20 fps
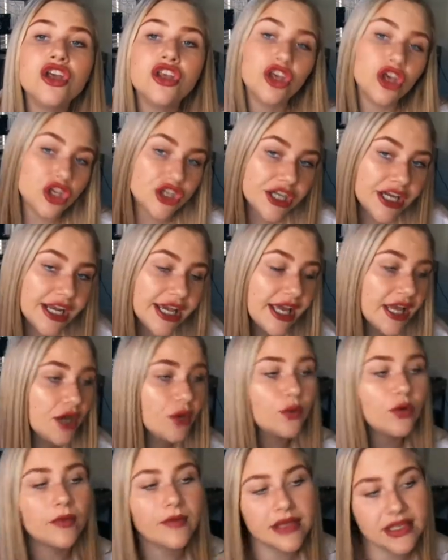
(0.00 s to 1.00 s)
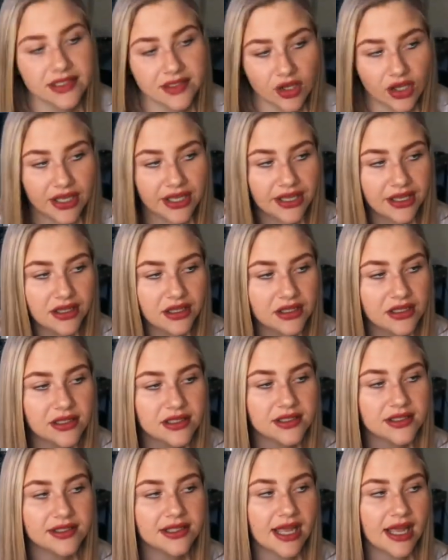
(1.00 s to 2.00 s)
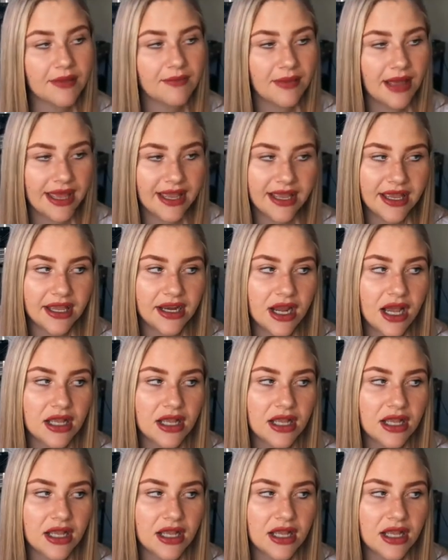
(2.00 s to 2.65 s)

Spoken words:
usually in women's high heels they make it